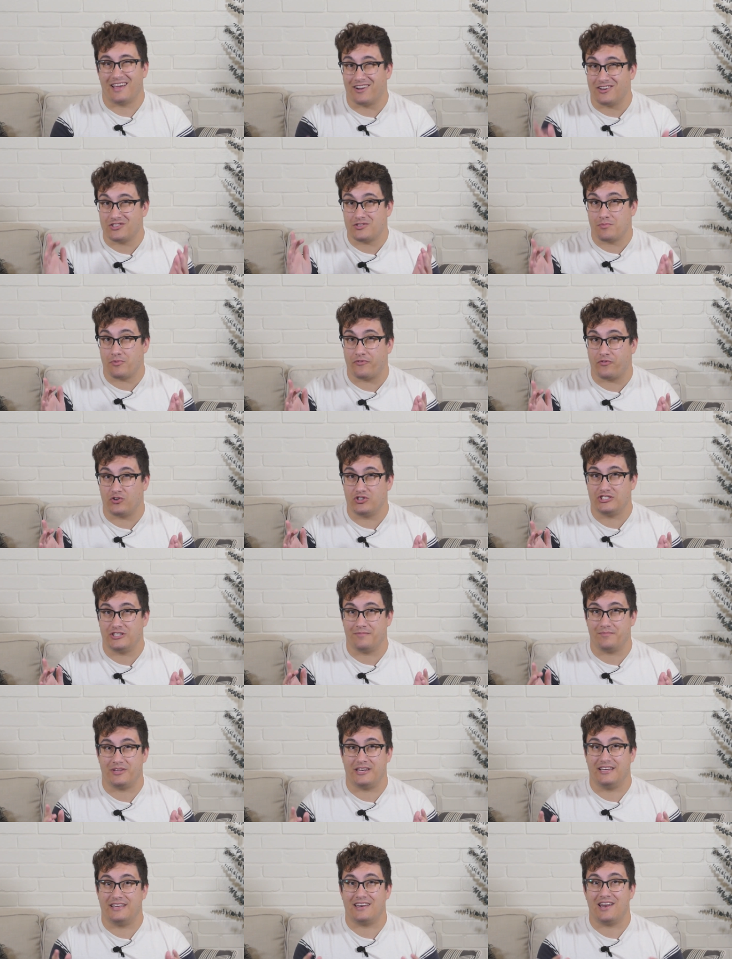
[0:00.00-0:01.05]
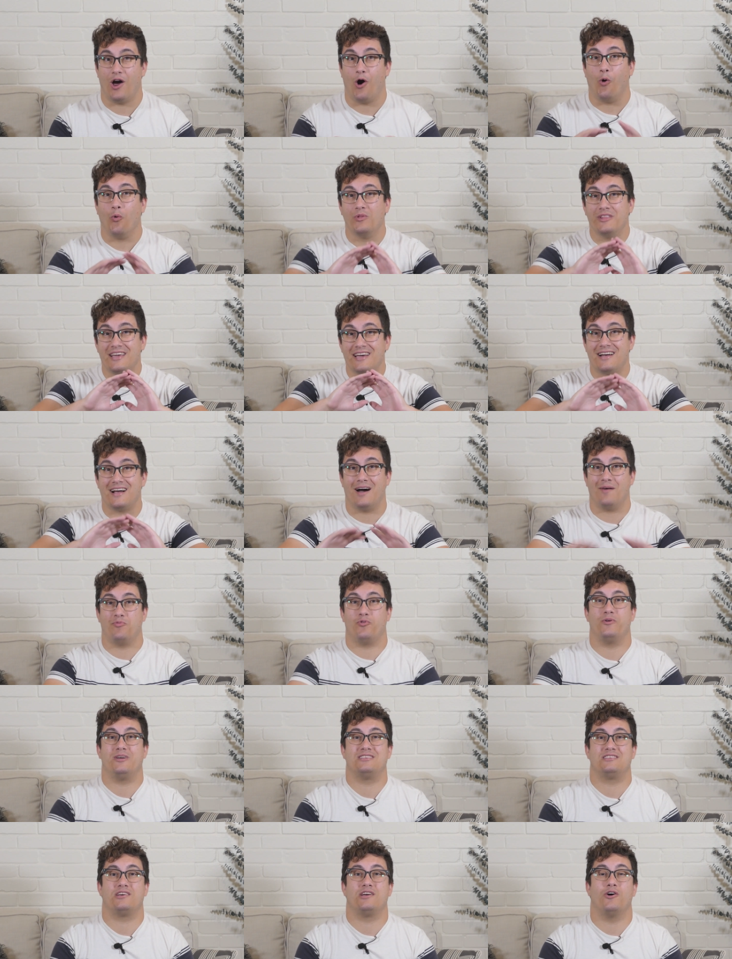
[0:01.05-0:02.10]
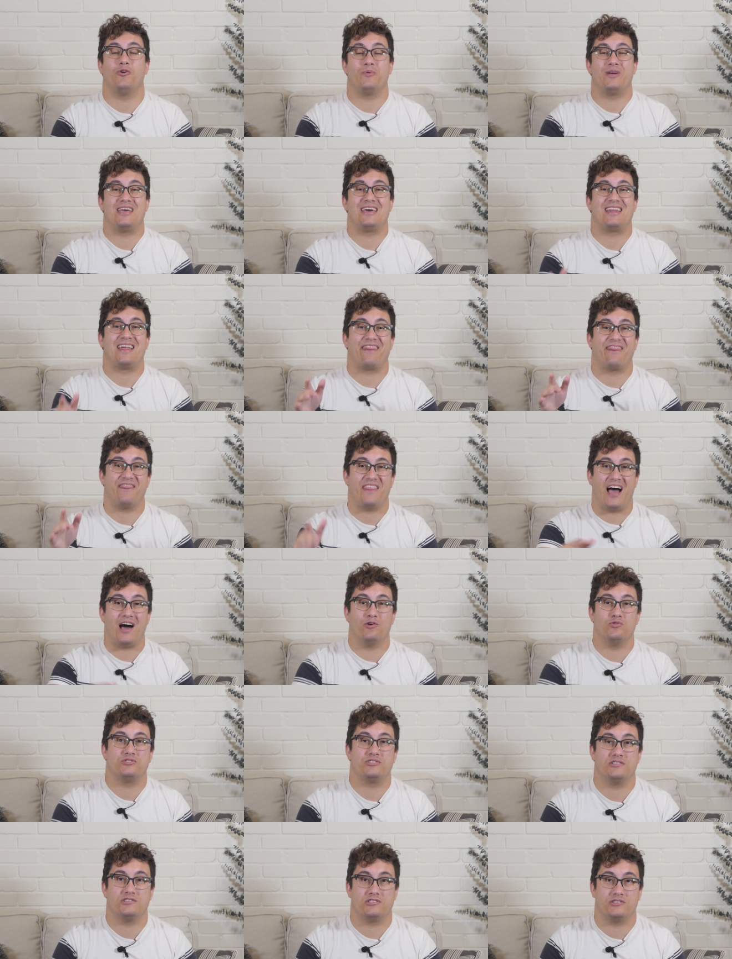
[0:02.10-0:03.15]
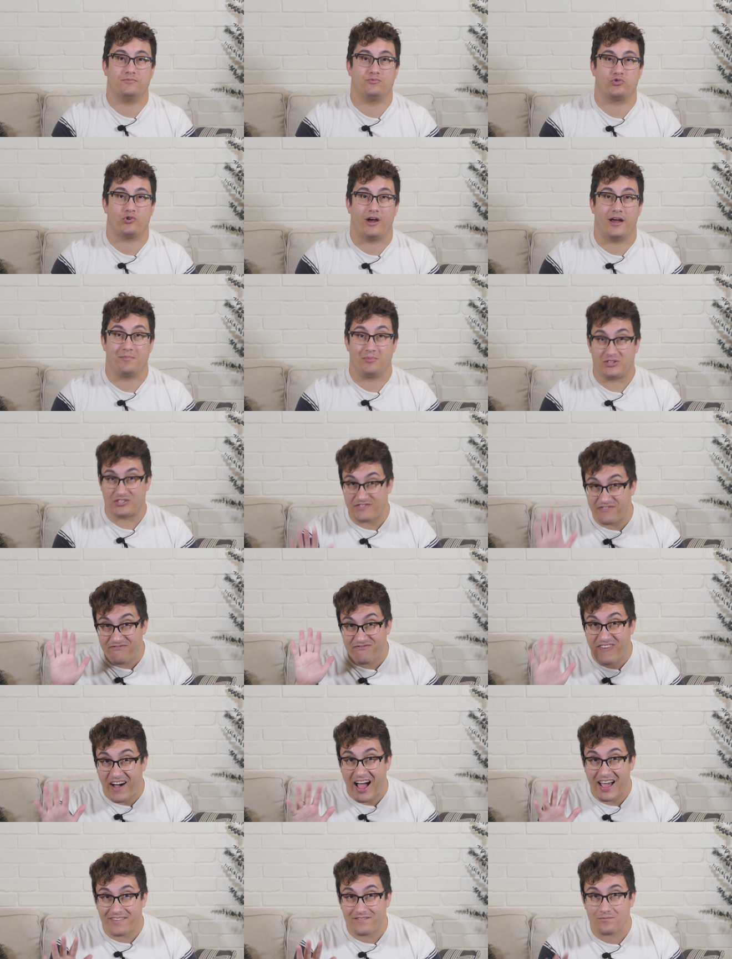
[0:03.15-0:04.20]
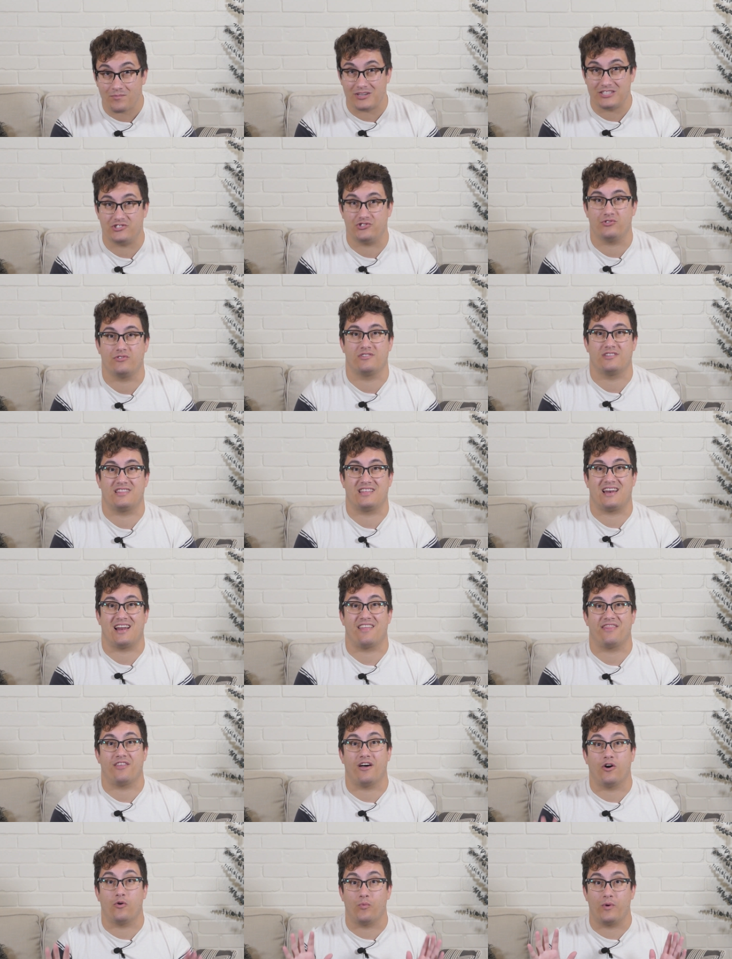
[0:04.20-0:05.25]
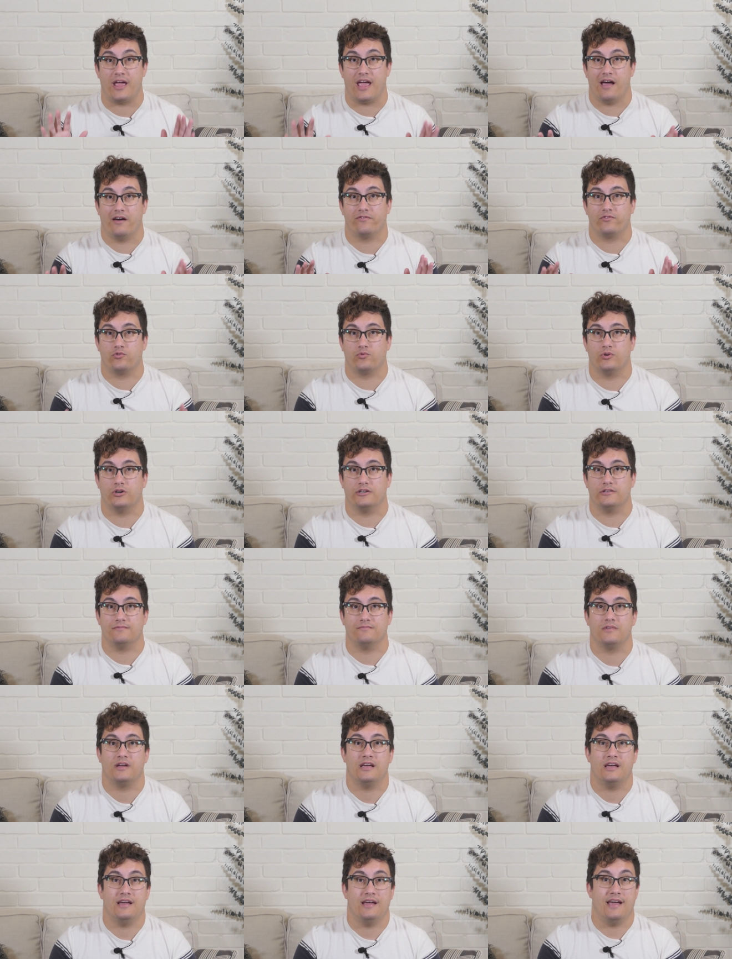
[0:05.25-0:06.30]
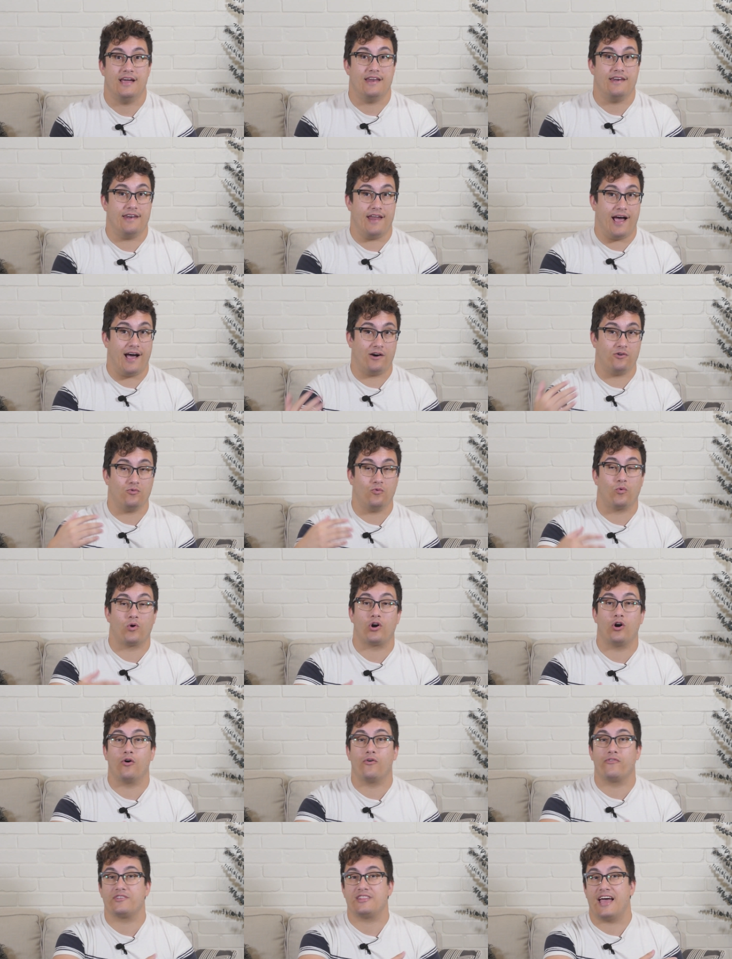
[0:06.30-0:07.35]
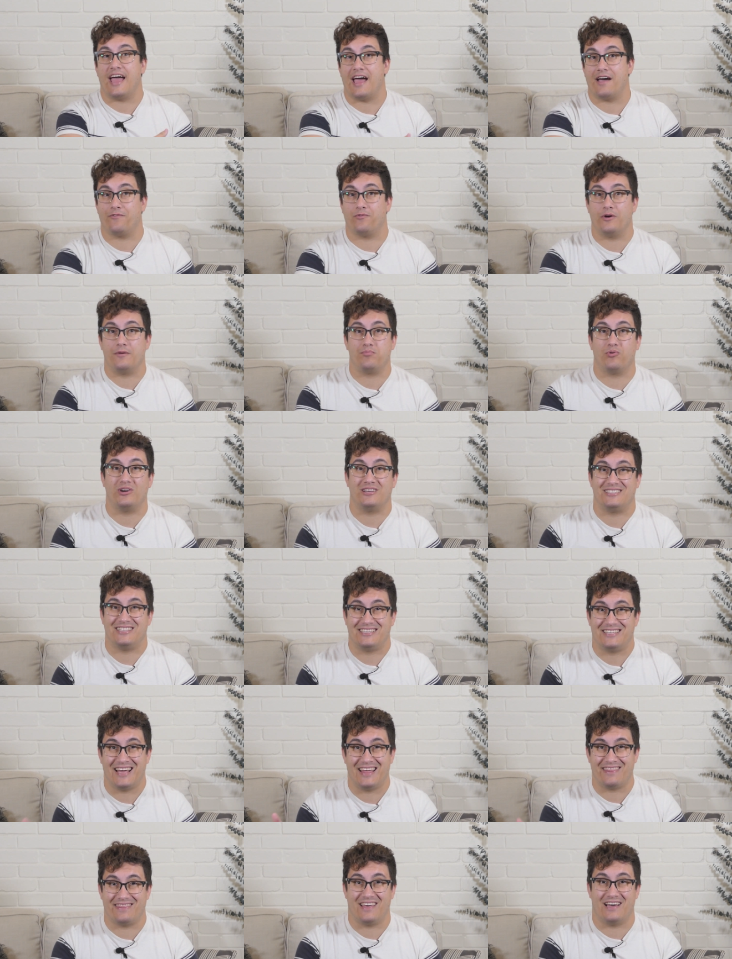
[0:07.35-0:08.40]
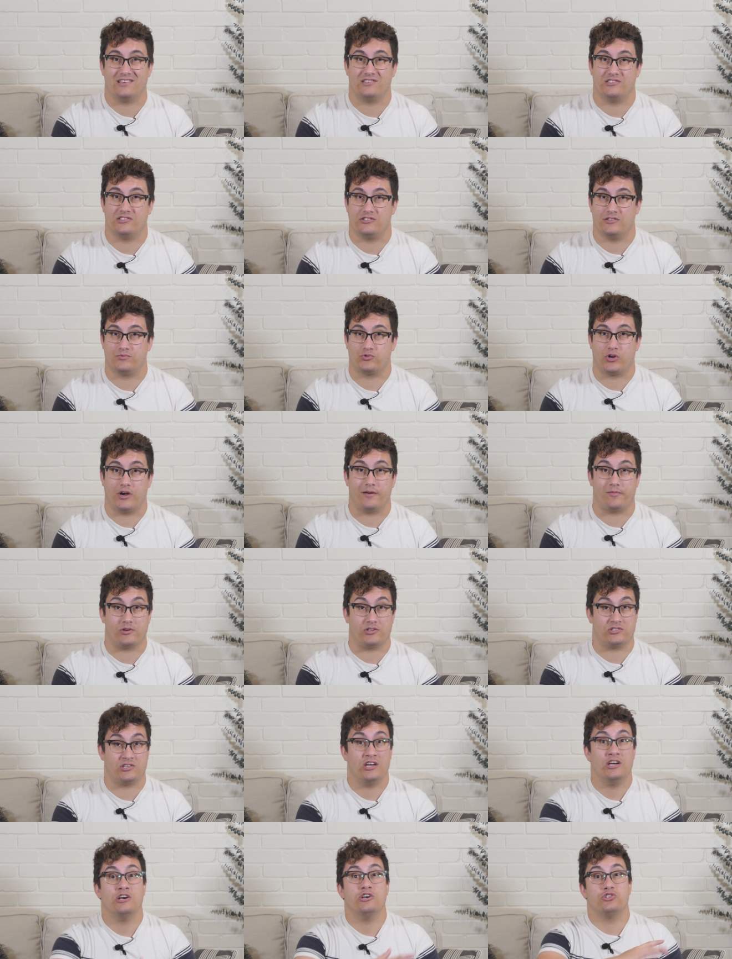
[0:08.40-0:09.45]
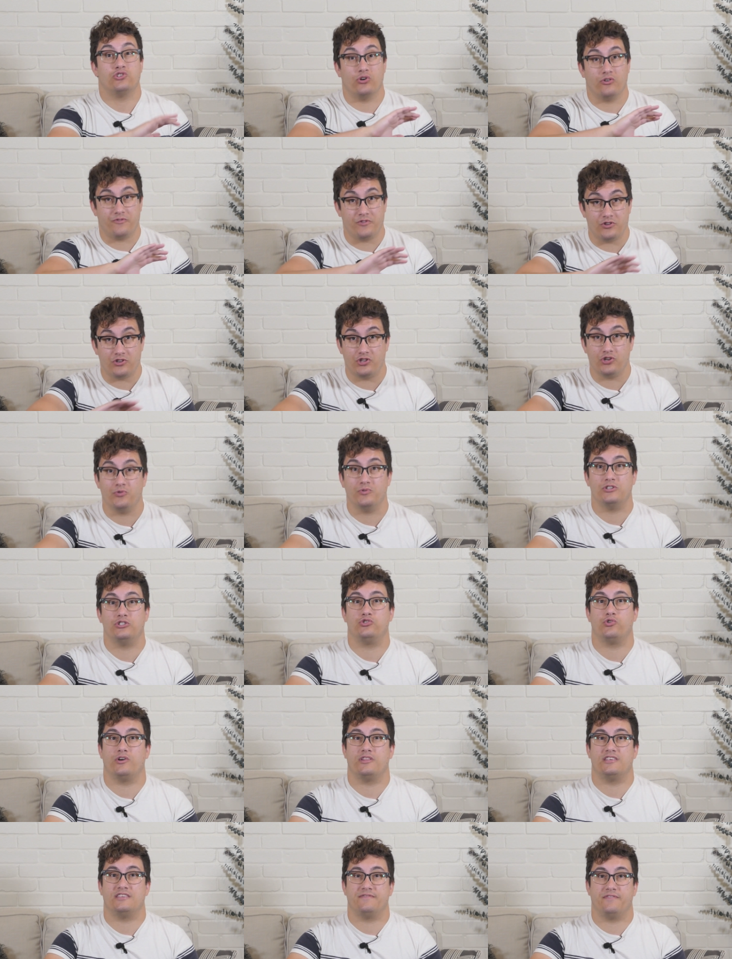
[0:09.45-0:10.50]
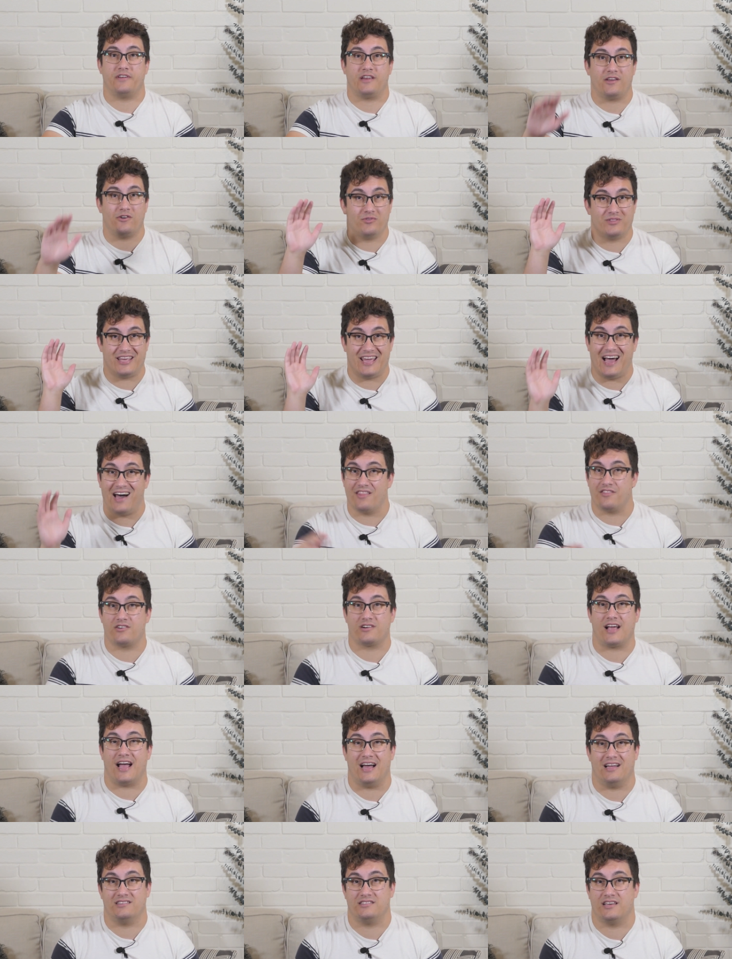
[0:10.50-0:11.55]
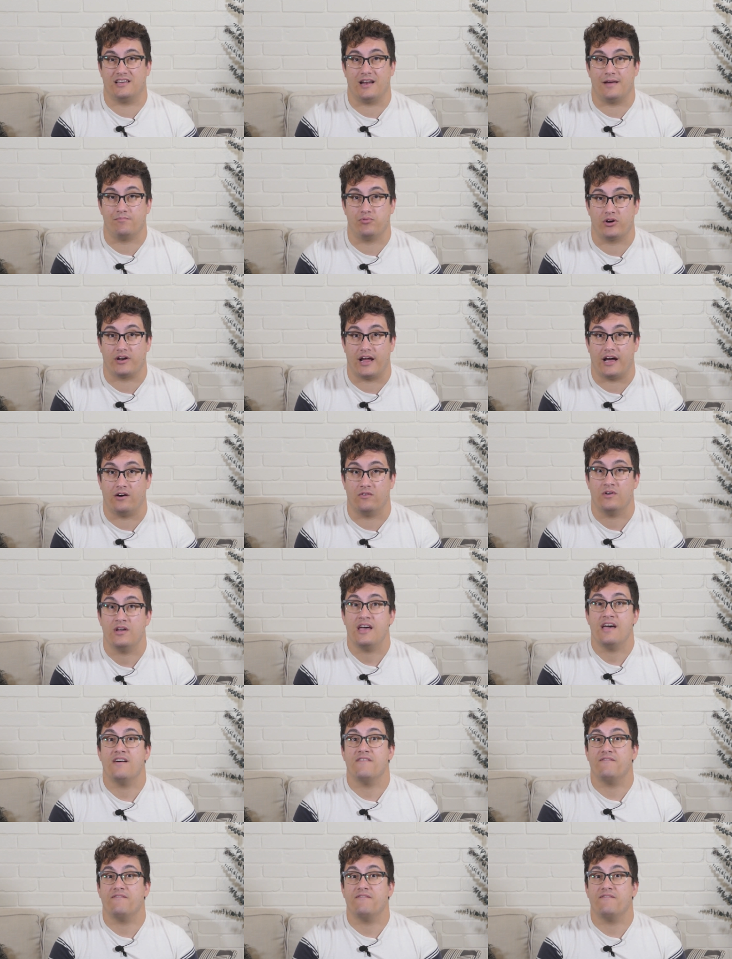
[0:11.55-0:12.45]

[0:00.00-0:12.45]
And also, before jumping in, only a couple weeks ago we hit 1,000 subscribers, 5 months sooner than I thought we ever would. And now we're over the halfway point to 10,000 subscribers. So if you do enjoy this video and the other content I put out,